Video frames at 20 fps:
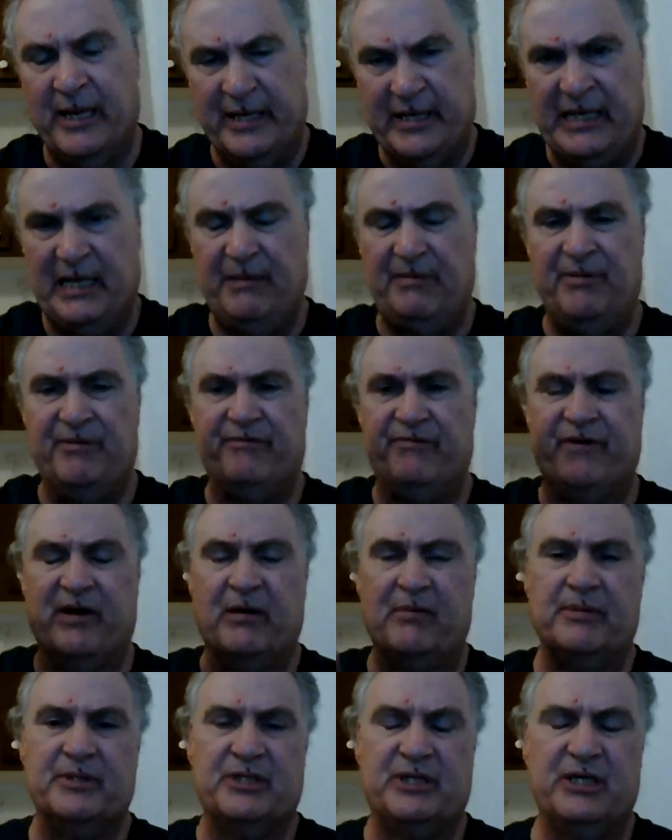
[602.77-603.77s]
keeping
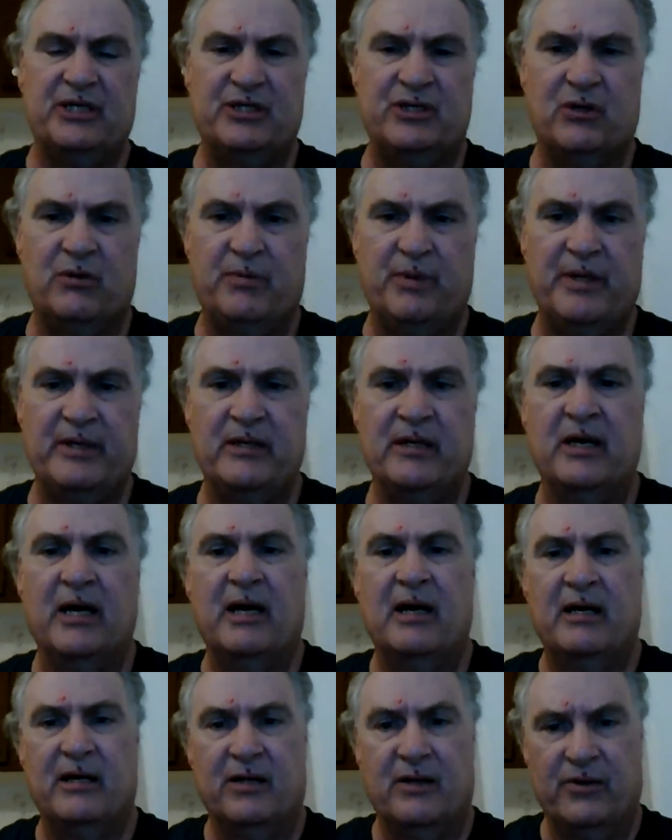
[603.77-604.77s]
pharmacies open,
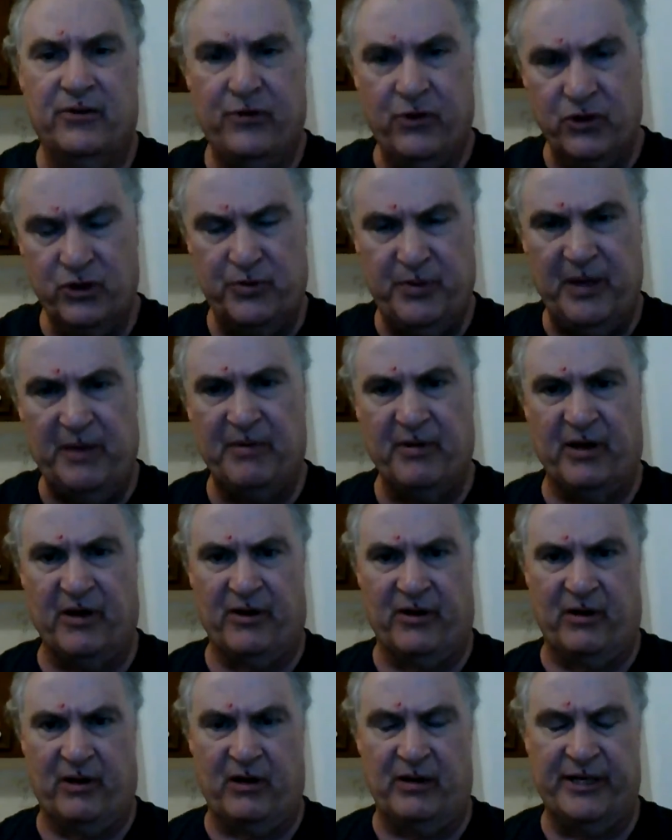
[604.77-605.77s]
those people
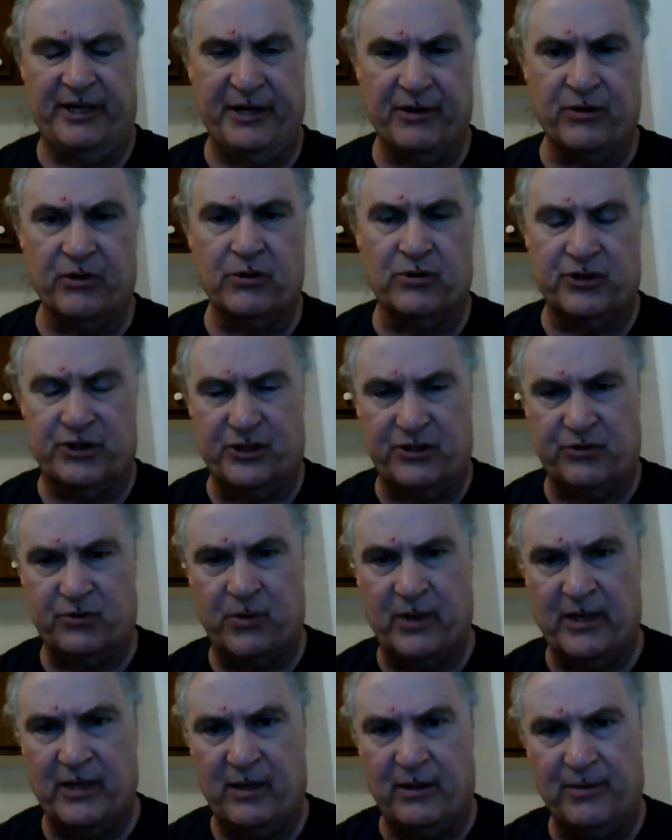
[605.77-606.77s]
are heroes as
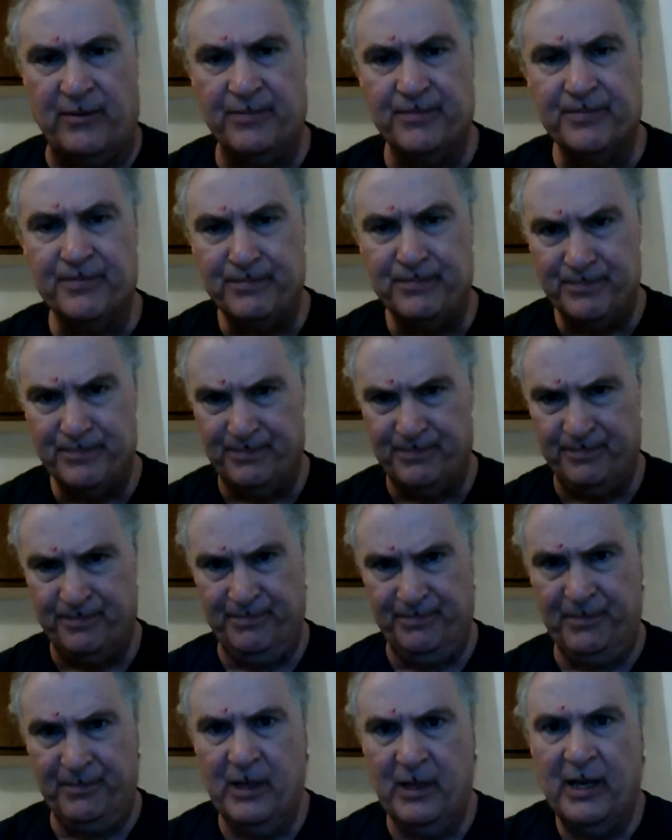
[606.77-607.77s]
well.
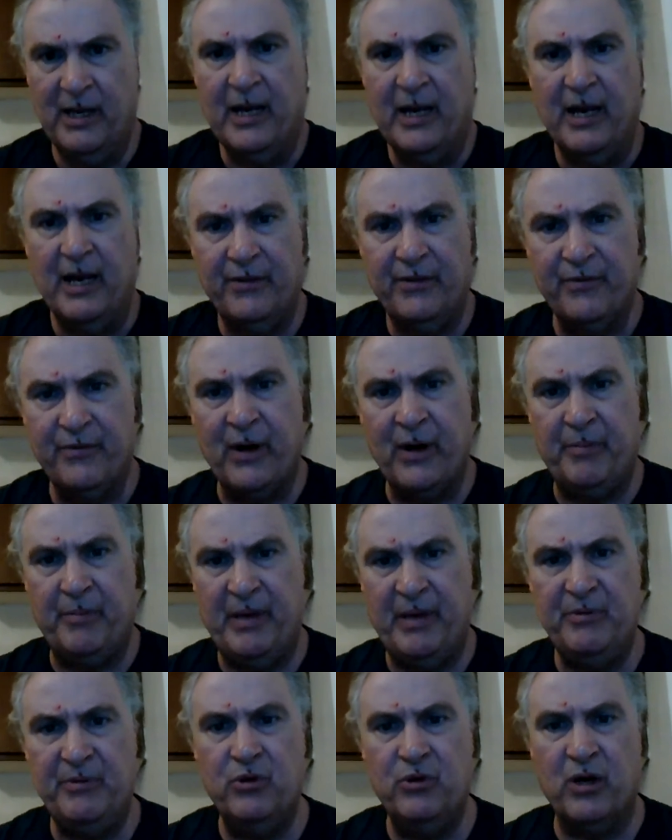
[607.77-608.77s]
And there are
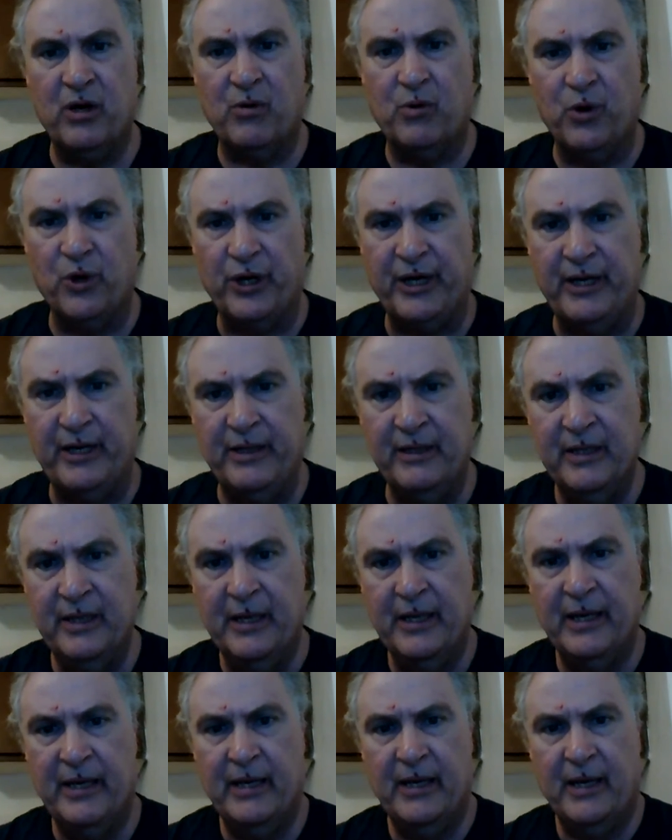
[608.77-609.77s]
people who are working
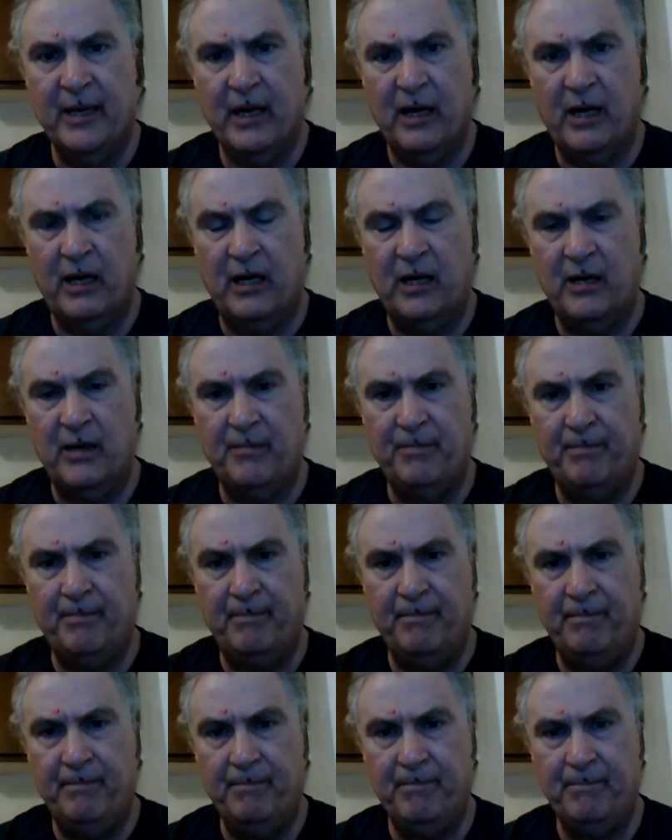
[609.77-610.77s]

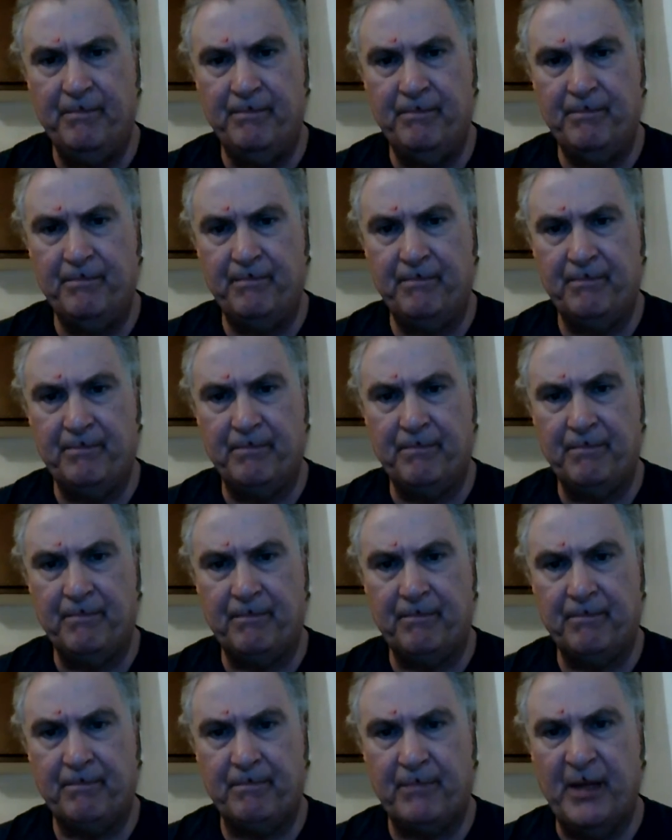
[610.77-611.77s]
in
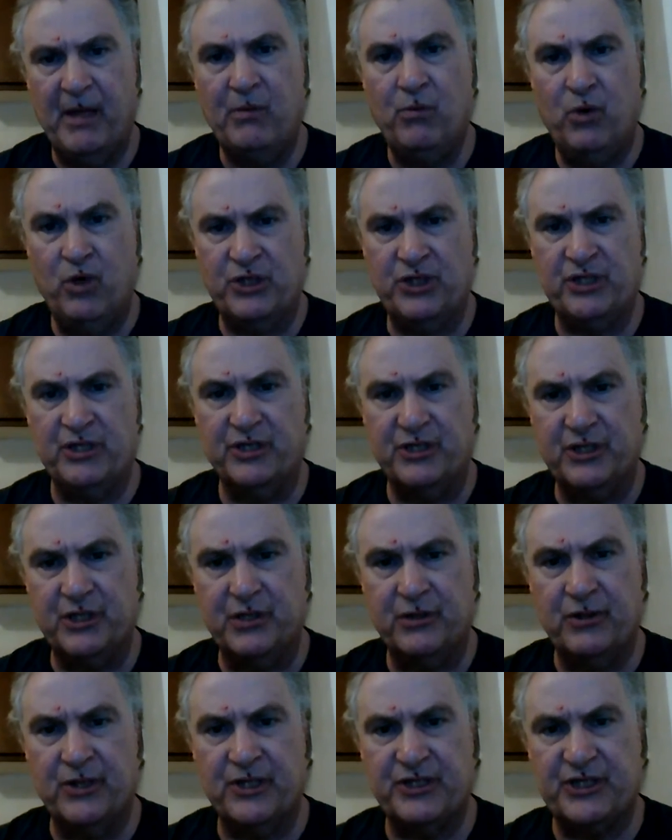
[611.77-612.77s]
what's
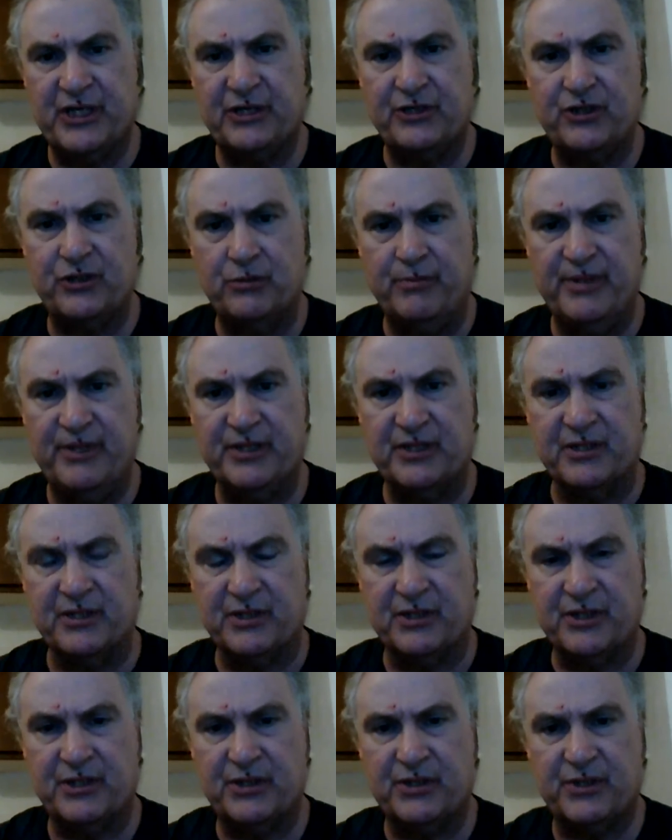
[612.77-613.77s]
considered essential
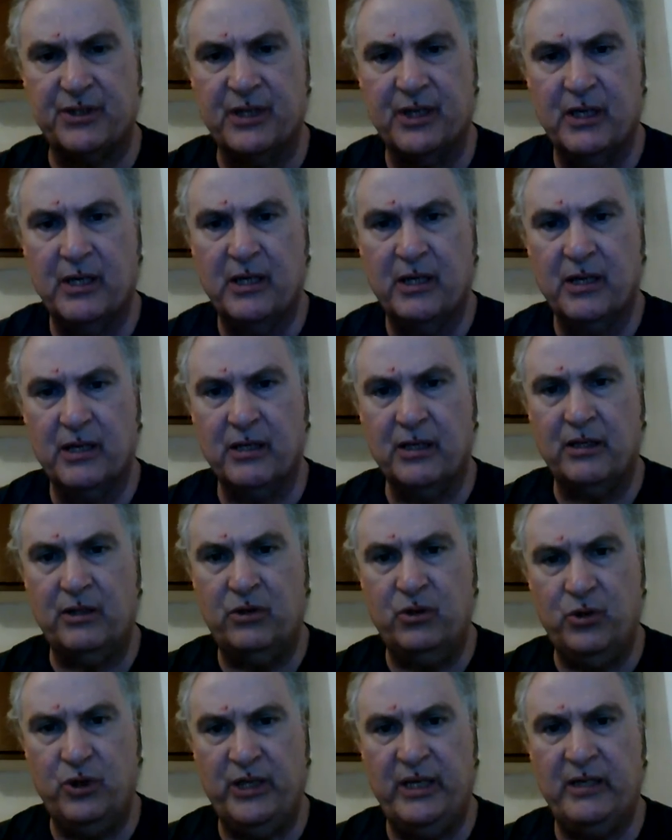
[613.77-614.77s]
businesses,
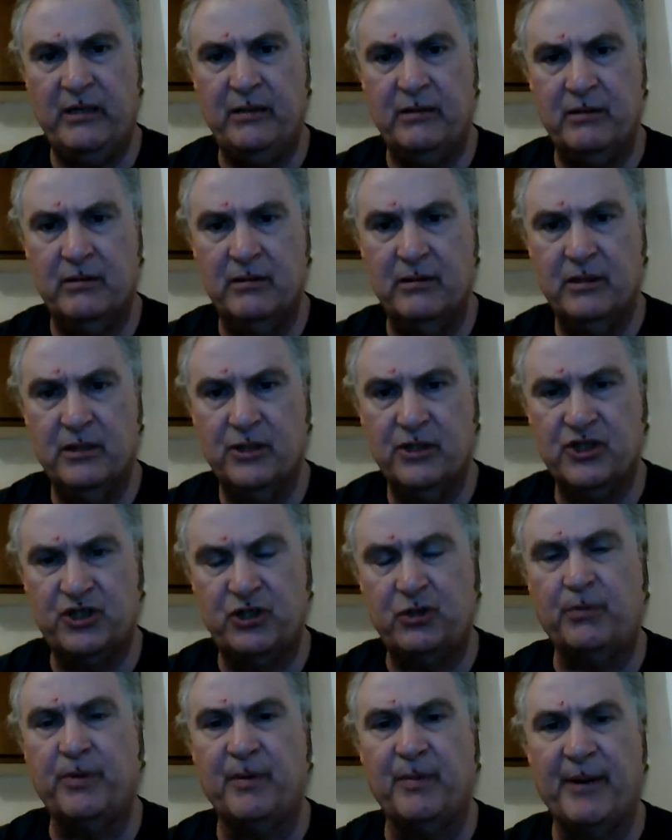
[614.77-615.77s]
including
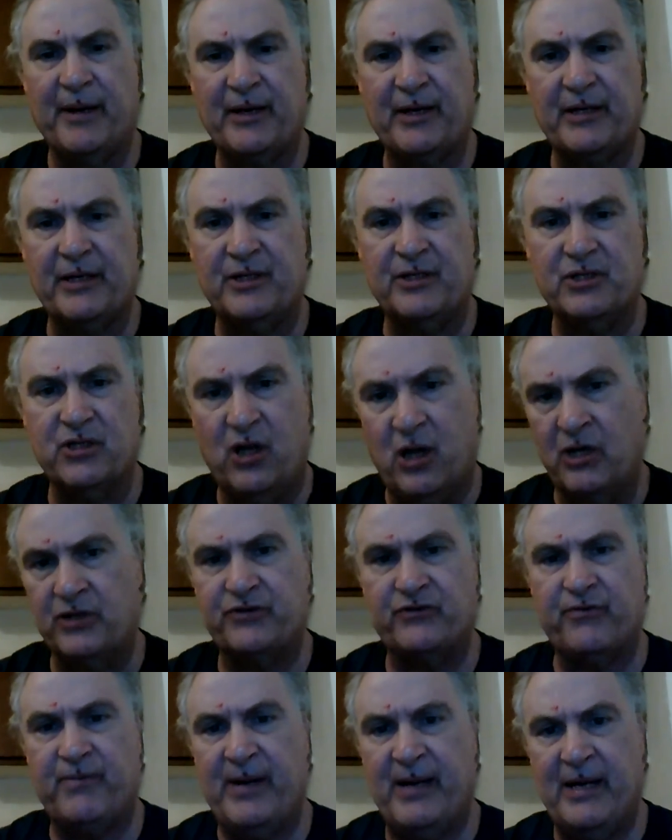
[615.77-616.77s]
supermarkets,
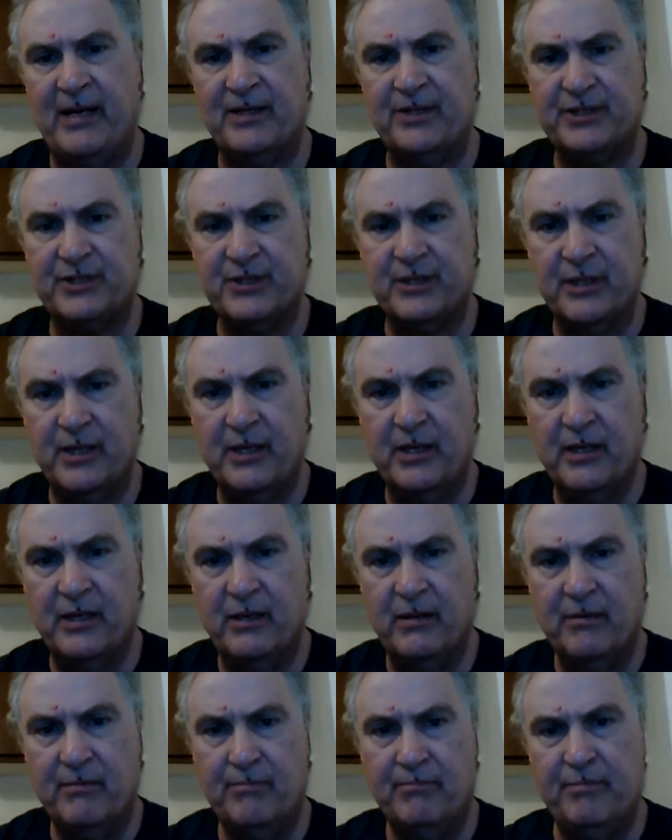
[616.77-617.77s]
laundromats,
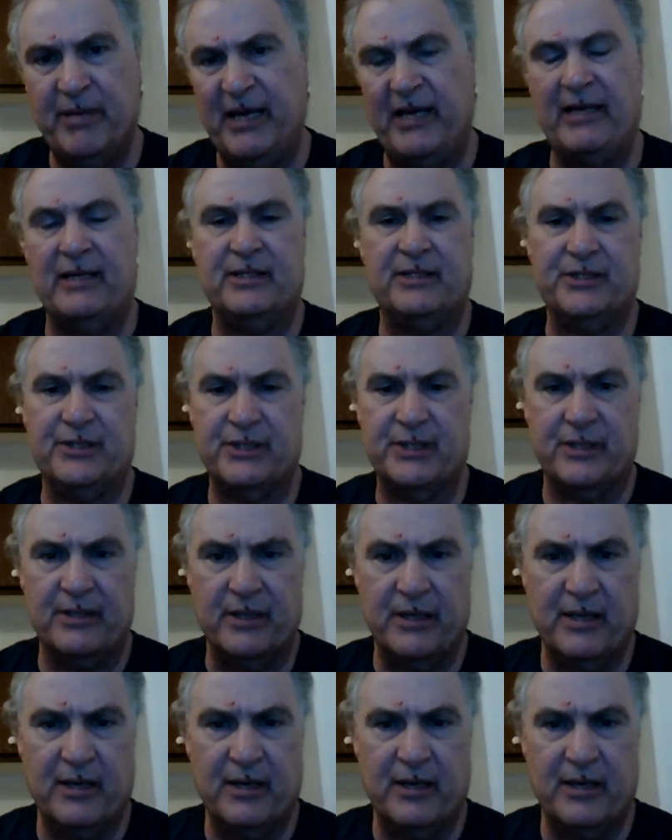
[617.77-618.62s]
banks.